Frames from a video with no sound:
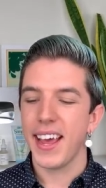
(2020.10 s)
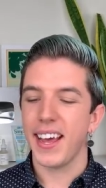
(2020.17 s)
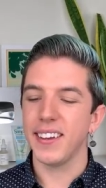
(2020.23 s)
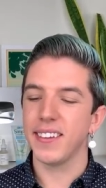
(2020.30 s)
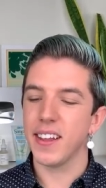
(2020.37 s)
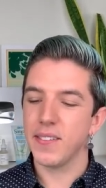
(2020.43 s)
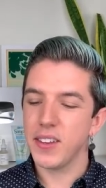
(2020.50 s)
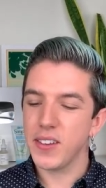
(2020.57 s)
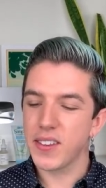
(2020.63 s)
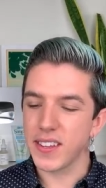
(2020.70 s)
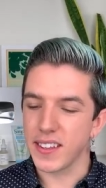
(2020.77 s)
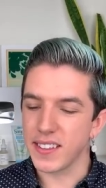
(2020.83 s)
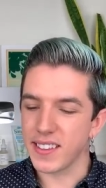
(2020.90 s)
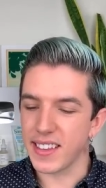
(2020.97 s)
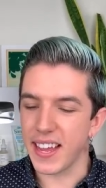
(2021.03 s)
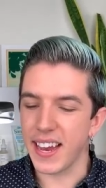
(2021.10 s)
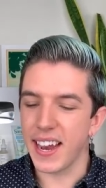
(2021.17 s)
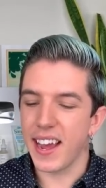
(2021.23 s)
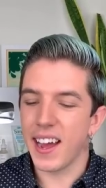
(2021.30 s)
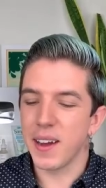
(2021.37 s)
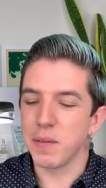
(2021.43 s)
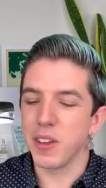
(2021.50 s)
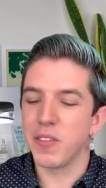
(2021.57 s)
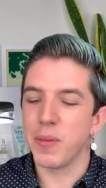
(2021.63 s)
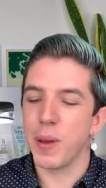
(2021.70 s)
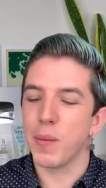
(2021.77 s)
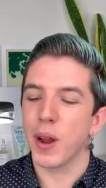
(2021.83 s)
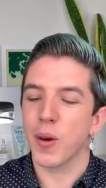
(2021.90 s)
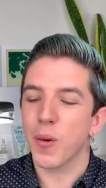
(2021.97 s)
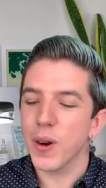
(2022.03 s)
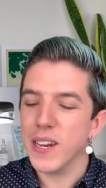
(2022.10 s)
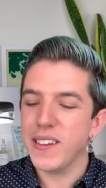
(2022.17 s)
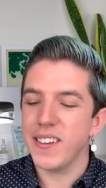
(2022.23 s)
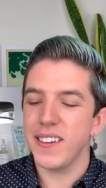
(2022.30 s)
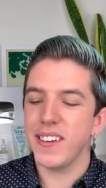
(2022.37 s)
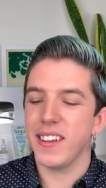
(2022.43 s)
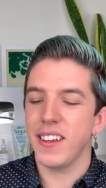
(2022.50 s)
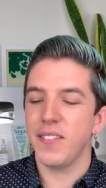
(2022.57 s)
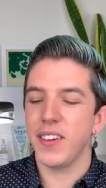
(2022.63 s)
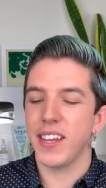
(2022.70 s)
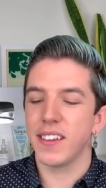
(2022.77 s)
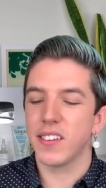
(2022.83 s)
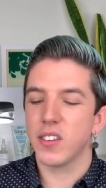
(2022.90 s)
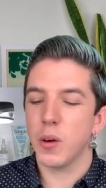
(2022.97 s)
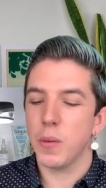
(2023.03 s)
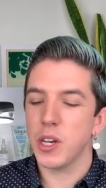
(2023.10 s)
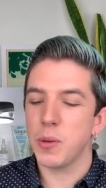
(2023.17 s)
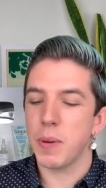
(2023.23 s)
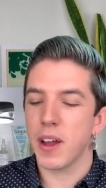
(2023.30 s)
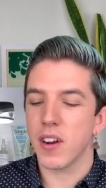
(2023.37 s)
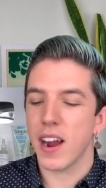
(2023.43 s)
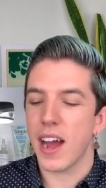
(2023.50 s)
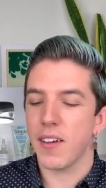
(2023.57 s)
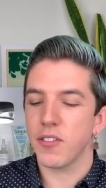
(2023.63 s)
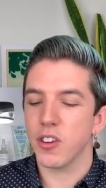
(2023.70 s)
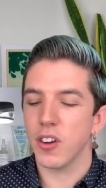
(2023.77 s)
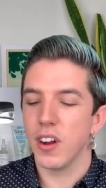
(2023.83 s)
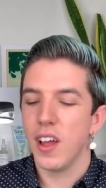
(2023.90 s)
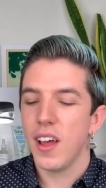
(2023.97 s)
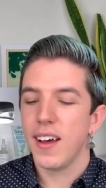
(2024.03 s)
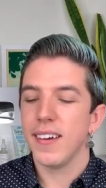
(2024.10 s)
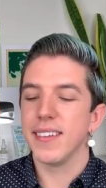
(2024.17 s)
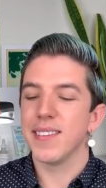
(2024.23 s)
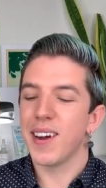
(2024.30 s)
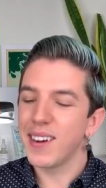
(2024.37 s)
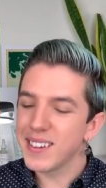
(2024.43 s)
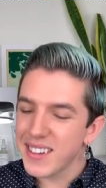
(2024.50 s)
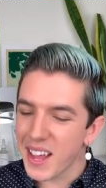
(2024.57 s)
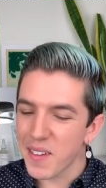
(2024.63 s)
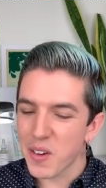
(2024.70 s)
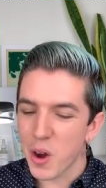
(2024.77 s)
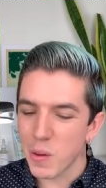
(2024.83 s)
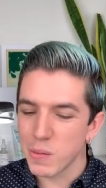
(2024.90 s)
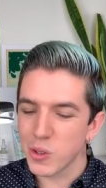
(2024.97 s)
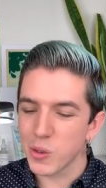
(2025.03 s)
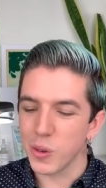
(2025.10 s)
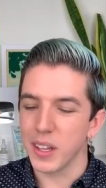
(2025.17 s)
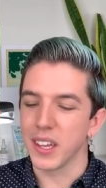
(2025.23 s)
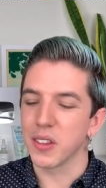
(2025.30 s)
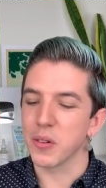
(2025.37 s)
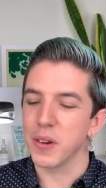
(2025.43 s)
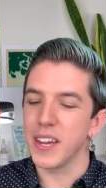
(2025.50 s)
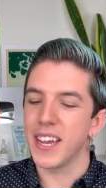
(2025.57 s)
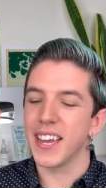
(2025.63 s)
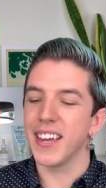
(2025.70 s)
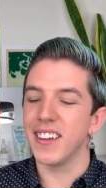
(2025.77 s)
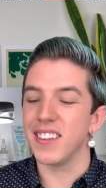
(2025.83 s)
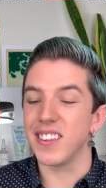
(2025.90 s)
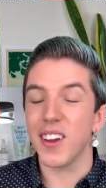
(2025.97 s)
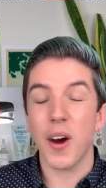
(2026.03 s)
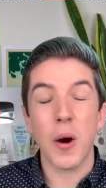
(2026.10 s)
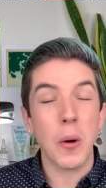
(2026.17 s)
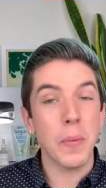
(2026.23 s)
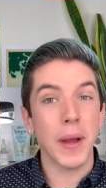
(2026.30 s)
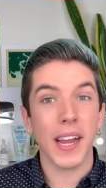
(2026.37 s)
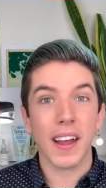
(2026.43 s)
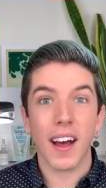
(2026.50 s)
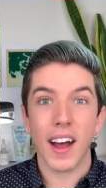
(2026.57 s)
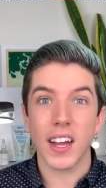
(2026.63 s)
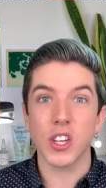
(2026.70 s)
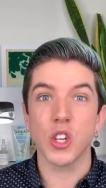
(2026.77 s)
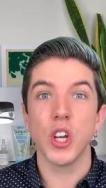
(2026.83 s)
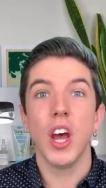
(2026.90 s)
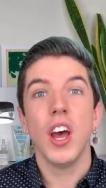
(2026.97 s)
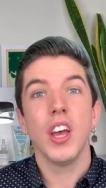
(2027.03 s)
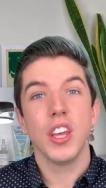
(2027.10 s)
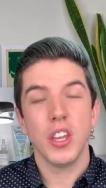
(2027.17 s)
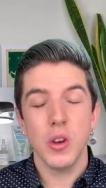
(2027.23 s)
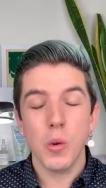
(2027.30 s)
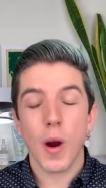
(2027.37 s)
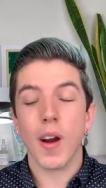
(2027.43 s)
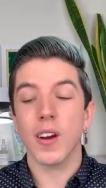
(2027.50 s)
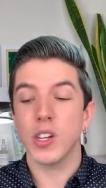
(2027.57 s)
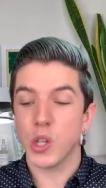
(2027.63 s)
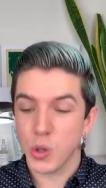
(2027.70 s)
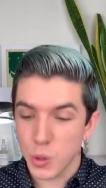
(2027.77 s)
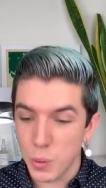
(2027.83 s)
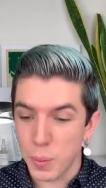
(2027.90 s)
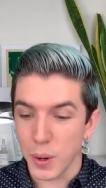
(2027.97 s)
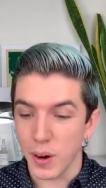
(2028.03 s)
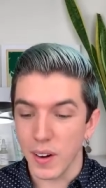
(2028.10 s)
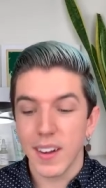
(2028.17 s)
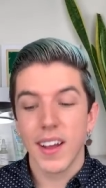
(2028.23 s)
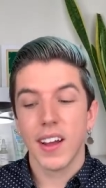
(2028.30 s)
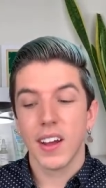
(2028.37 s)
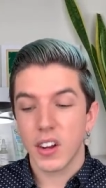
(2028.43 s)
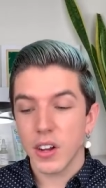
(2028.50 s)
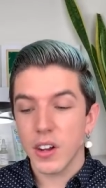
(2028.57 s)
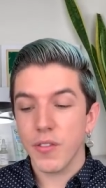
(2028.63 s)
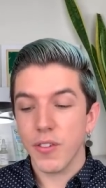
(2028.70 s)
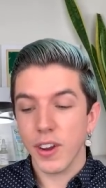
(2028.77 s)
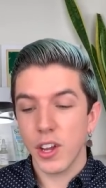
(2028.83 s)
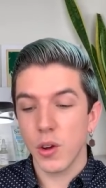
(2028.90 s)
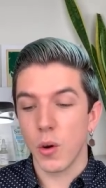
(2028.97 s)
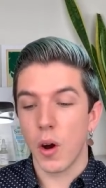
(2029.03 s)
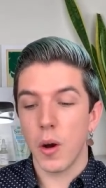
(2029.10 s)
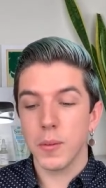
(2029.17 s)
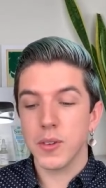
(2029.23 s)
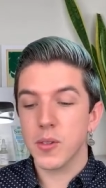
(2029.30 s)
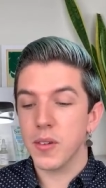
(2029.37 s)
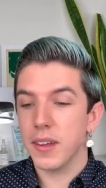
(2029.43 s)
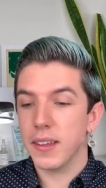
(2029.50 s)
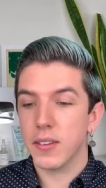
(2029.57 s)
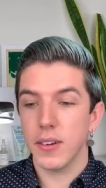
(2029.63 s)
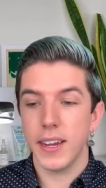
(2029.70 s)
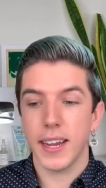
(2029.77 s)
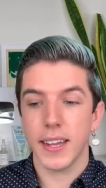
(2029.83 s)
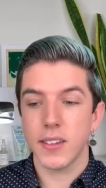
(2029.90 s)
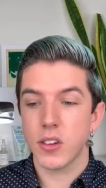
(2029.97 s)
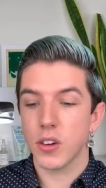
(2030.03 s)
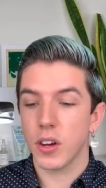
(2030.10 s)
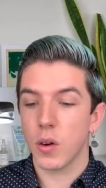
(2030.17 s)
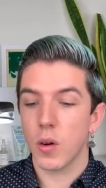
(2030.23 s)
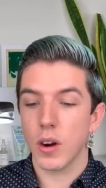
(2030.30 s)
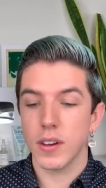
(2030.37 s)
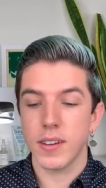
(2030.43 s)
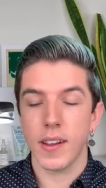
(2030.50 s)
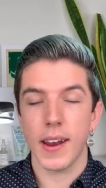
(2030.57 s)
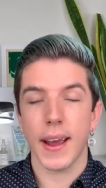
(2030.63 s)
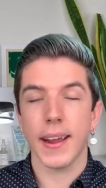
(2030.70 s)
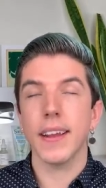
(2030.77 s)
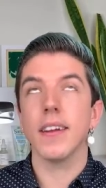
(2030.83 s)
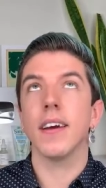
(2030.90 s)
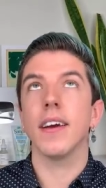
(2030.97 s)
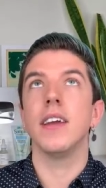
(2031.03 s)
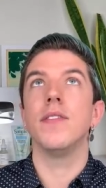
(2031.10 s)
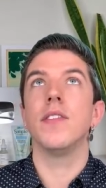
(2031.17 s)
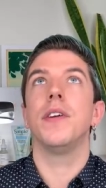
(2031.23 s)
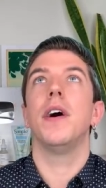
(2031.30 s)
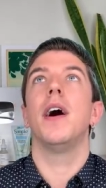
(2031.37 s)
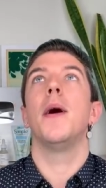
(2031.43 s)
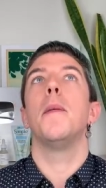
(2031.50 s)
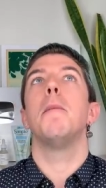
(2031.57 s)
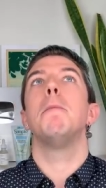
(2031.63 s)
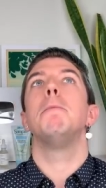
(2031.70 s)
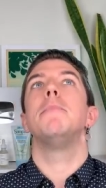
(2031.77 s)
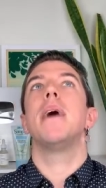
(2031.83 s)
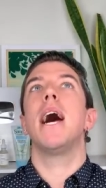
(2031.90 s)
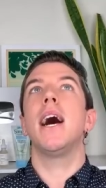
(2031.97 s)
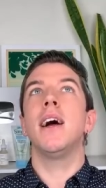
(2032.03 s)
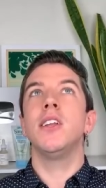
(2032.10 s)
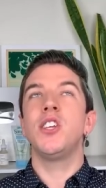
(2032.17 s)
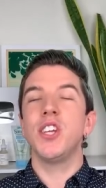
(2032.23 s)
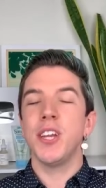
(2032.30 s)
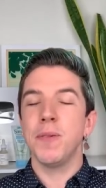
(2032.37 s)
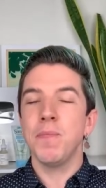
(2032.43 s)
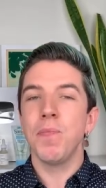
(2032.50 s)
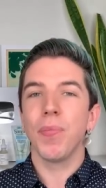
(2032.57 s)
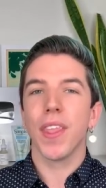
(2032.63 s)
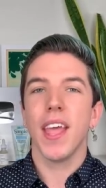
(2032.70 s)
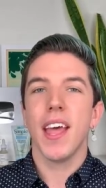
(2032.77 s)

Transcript: And love you since then. Um, you've made my quarantine evening so much better after a long day of homeschooling three kids. Oh my gosh, you are a trooper. Good for you. Homeschooling three kids during quarantine. I cannot even imagine.